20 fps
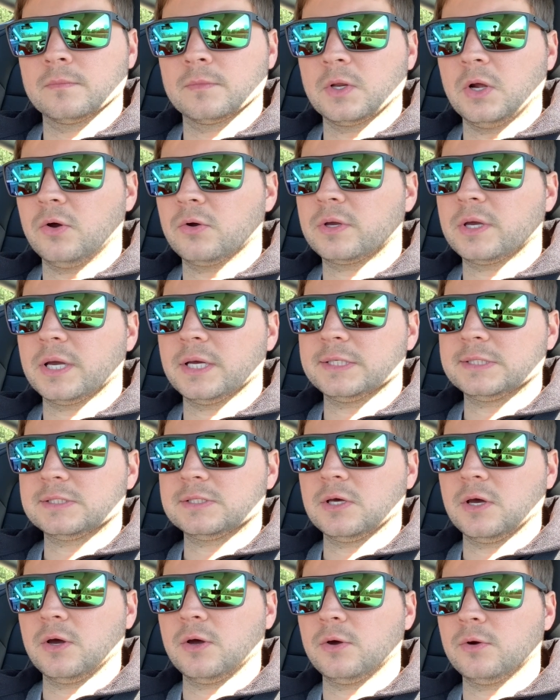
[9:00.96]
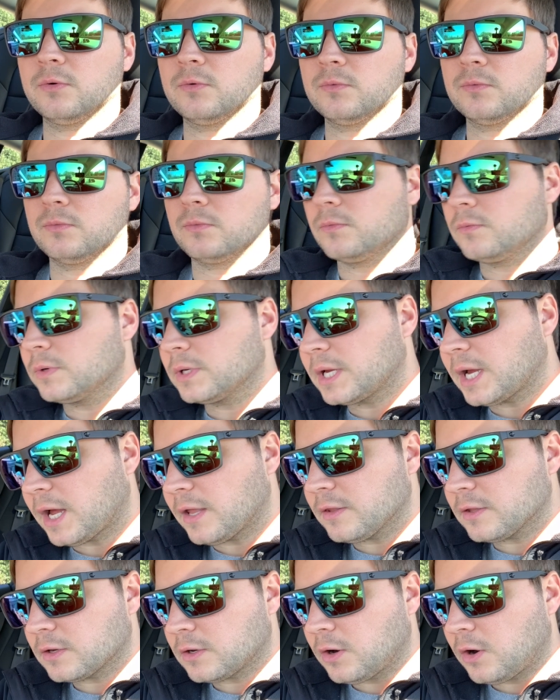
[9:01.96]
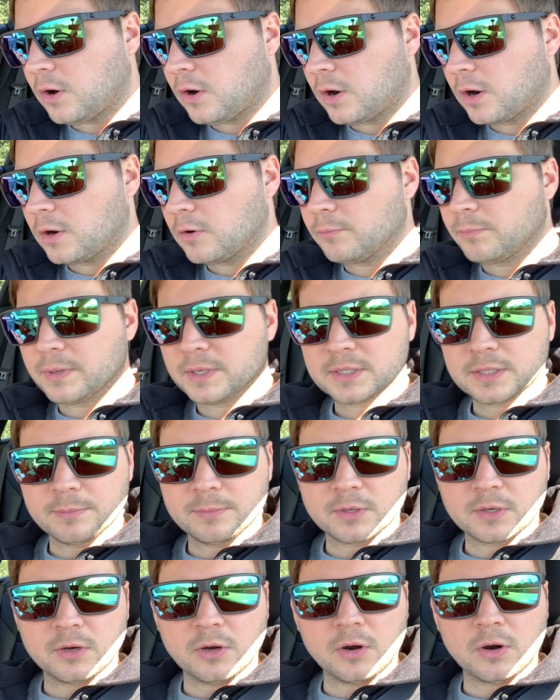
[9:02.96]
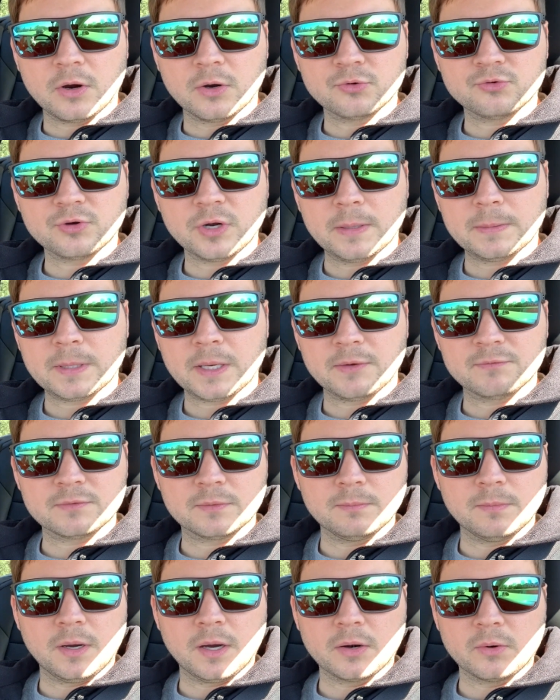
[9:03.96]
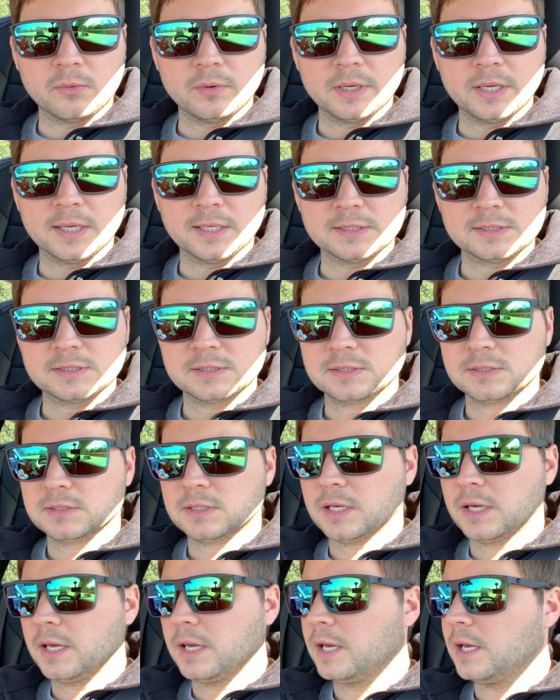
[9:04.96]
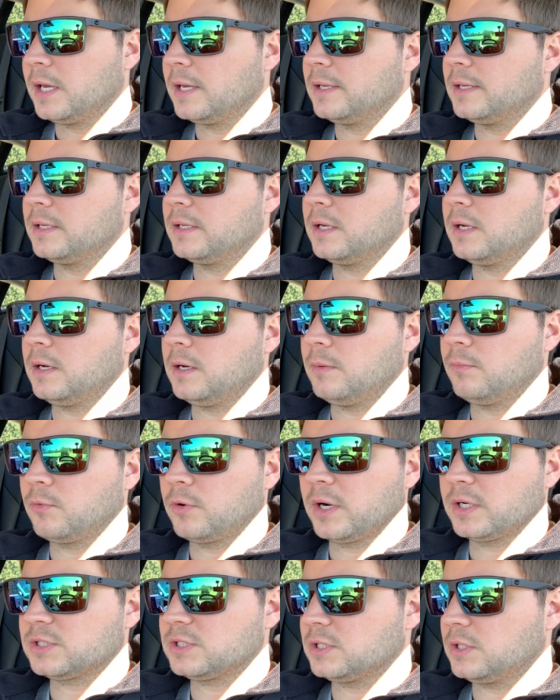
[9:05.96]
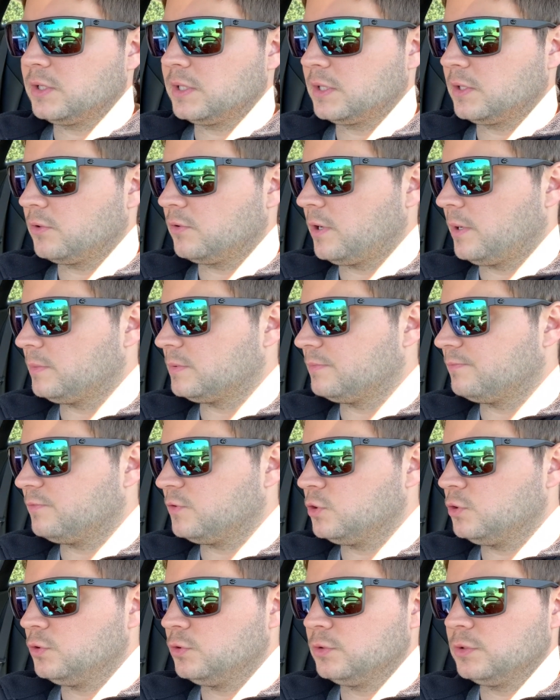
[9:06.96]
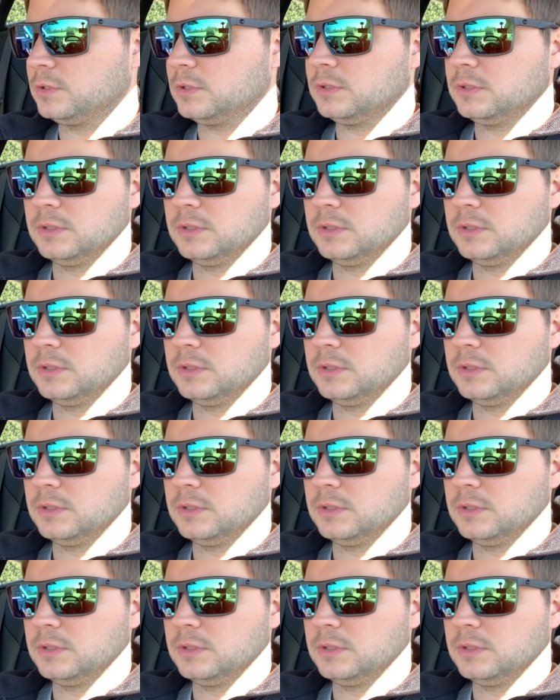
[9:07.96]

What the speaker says: Okay, so we got the car, we picked up the car, dropped off the Model S, and we're actually going to go grab some food.